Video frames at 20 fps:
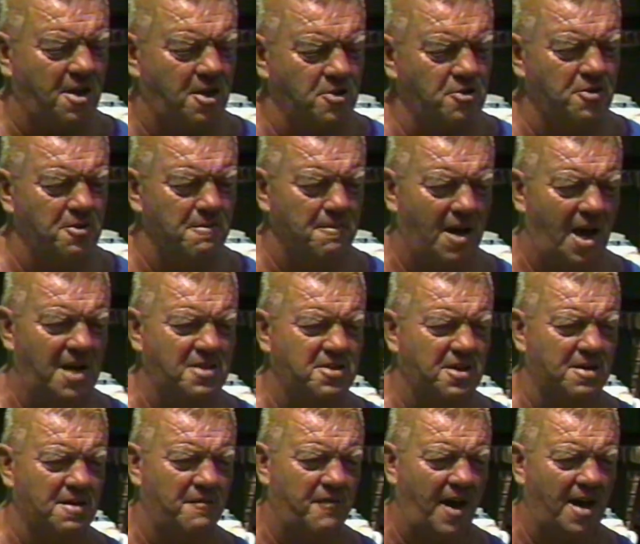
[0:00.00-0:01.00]
Can you
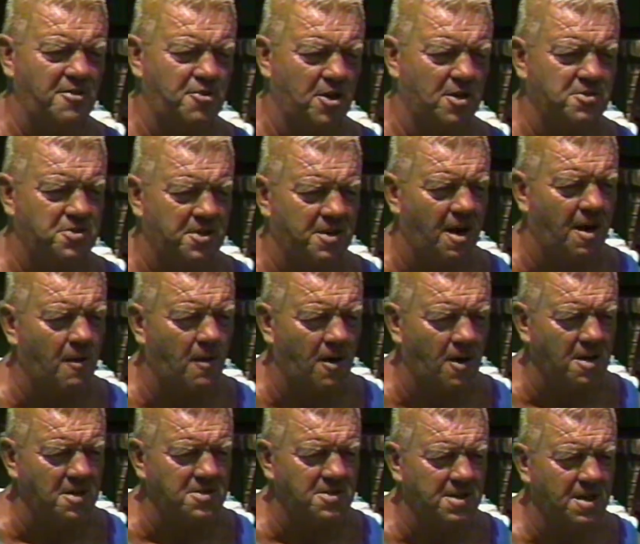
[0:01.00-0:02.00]
imagine if I took
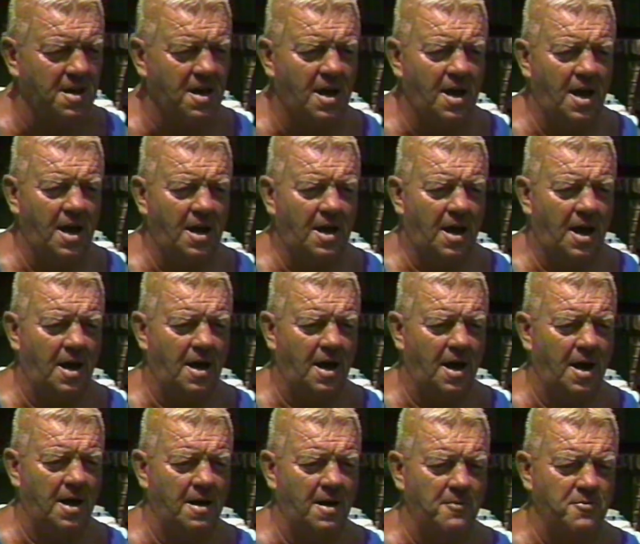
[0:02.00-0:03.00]
steroids?
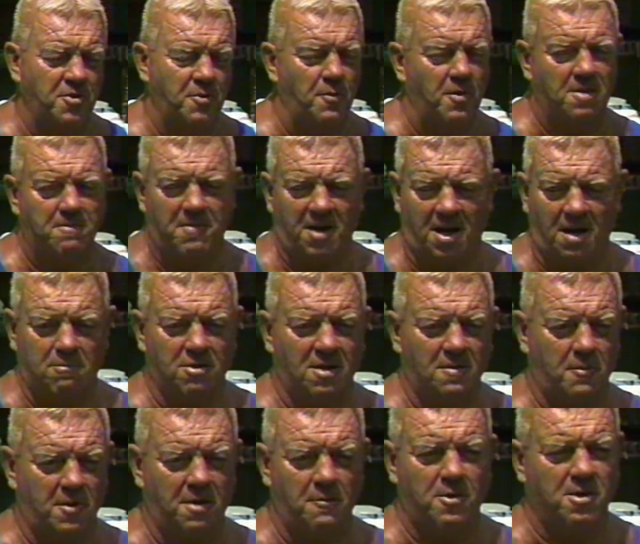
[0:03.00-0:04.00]
We wouldn't be
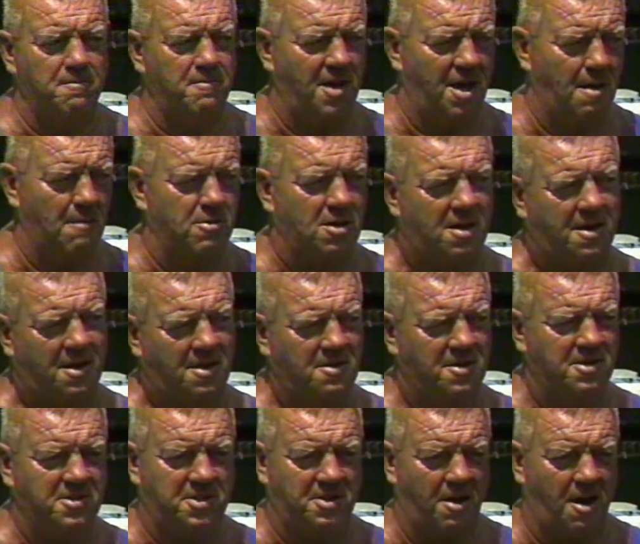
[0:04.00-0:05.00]
able to get
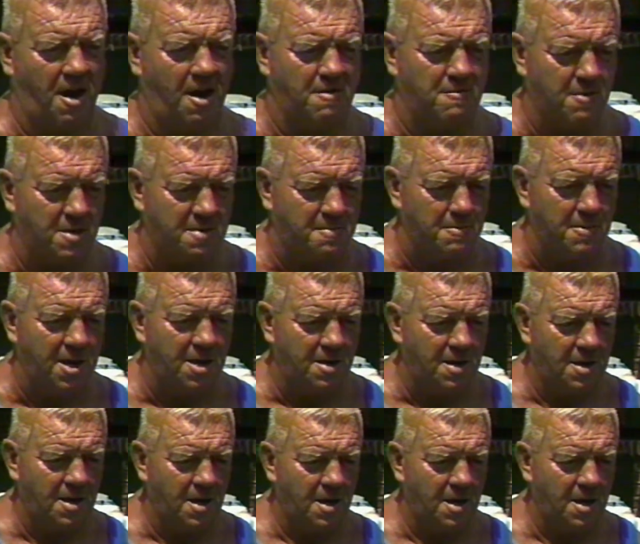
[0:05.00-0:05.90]
in this yard with me.